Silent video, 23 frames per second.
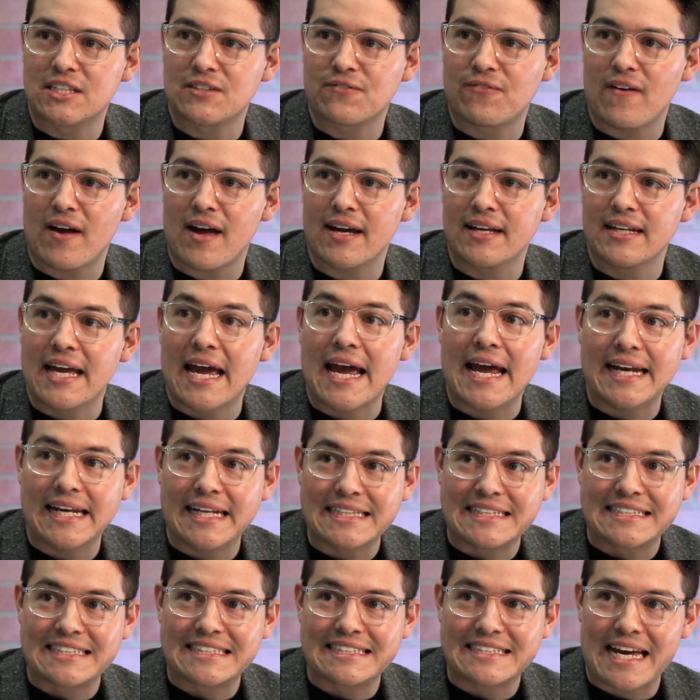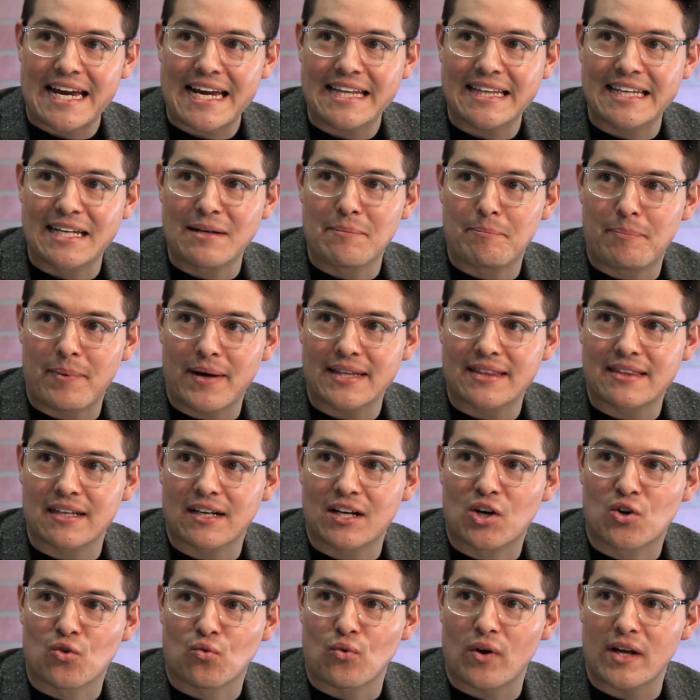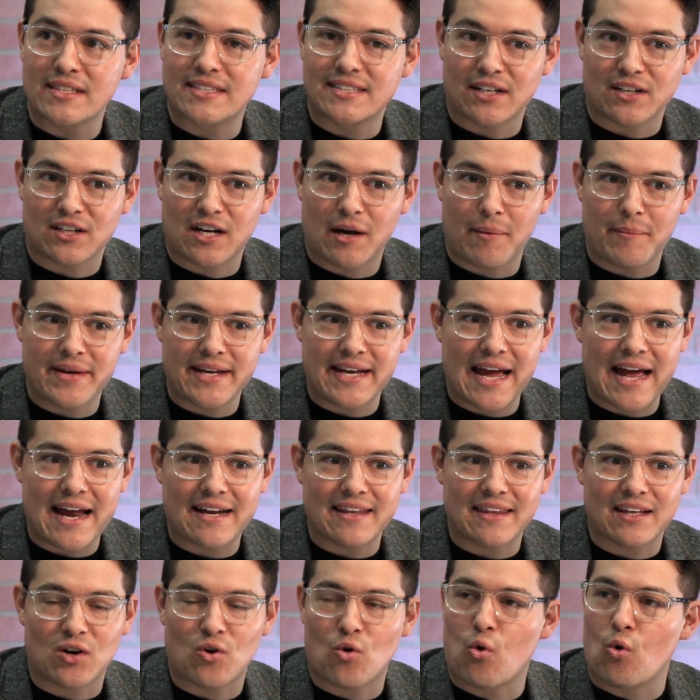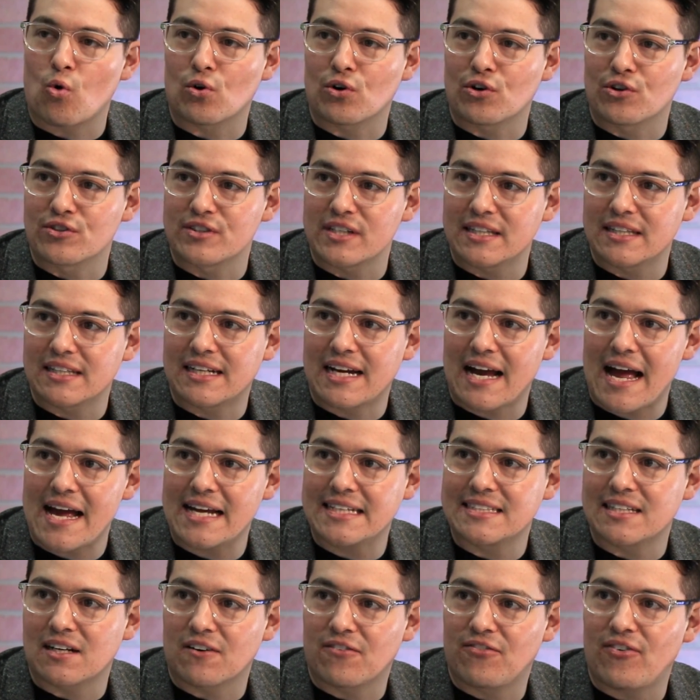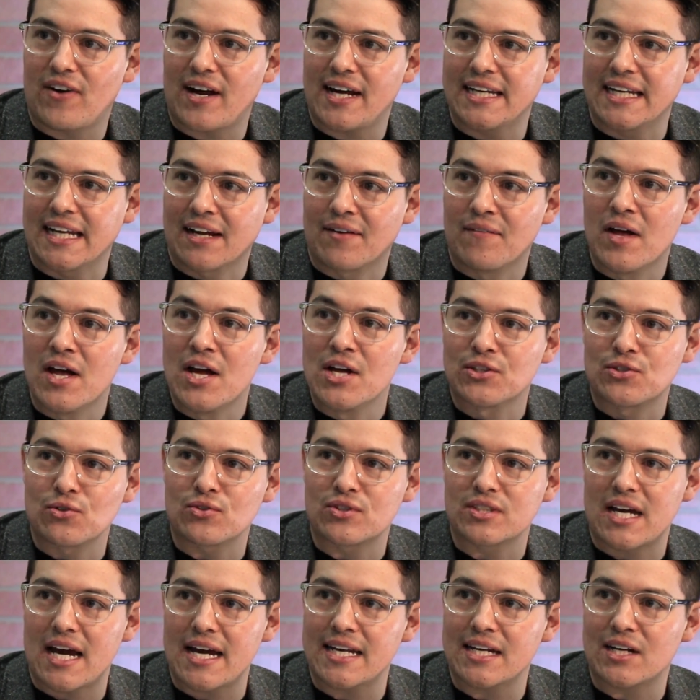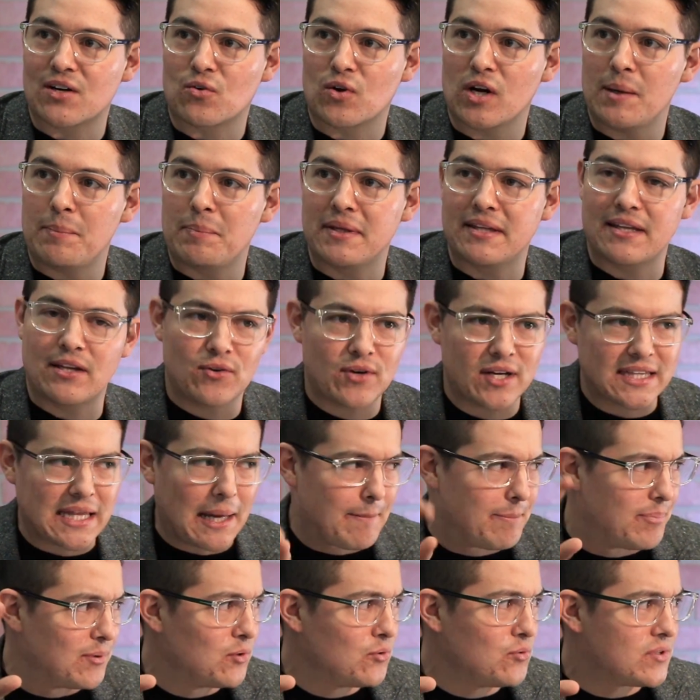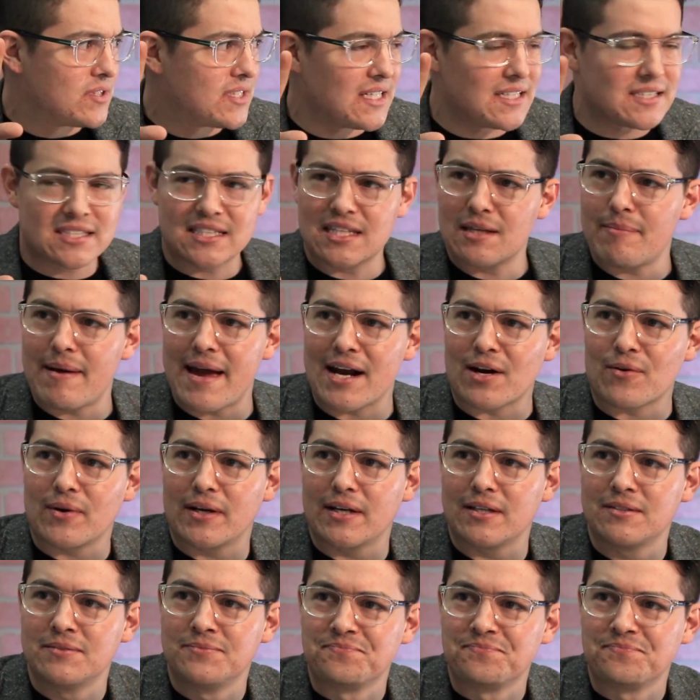these fight, and it's silent, but the grunts that are coming out of the corners and the guys that are fighting. So it's kind of creepy. And then you got that blue tint in the background.